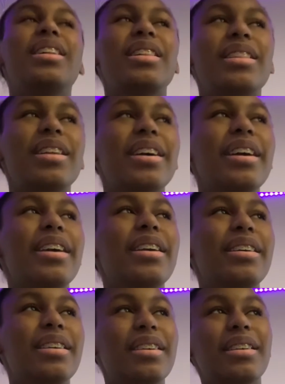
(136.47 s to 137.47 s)

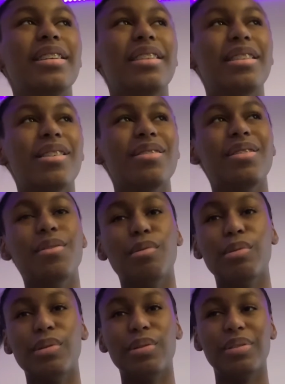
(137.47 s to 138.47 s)
Like, the
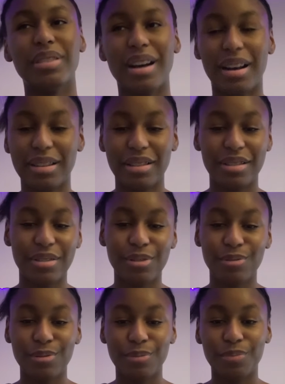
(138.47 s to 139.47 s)
whole
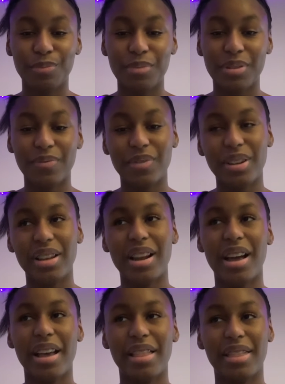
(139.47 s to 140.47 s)
costumes and
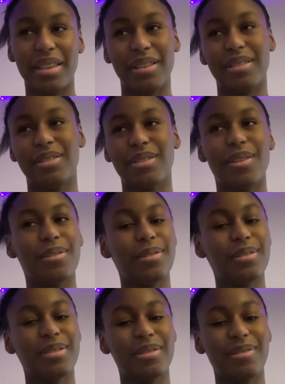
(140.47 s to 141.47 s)
whatnot, the girl
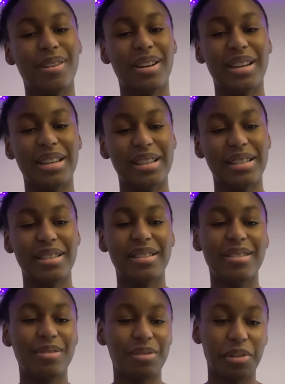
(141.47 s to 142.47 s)
squad,
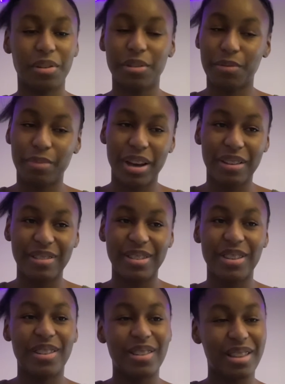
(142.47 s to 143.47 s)
girl power,
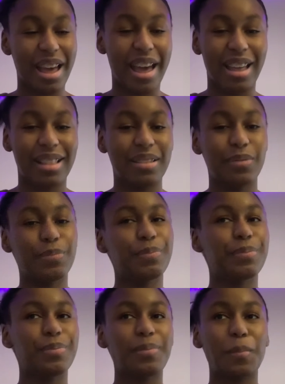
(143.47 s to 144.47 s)
all that.
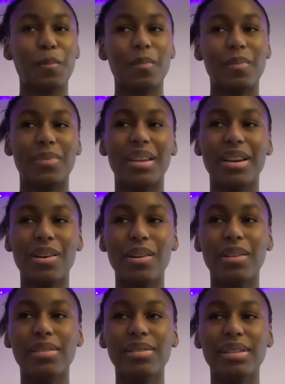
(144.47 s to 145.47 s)
It
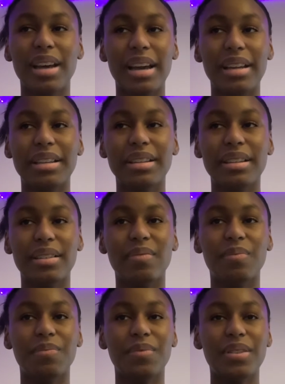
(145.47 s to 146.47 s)
all kind of
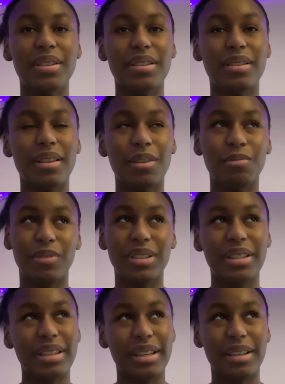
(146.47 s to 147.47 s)

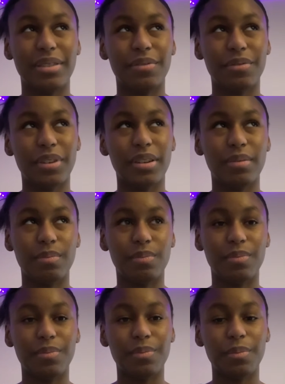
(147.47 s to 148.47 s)
originated from
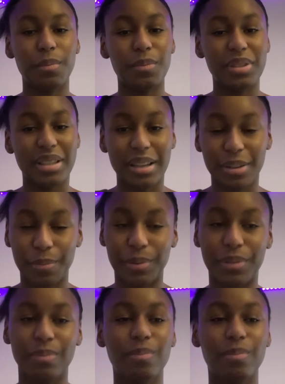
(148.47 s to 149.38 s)
Sailor Moon.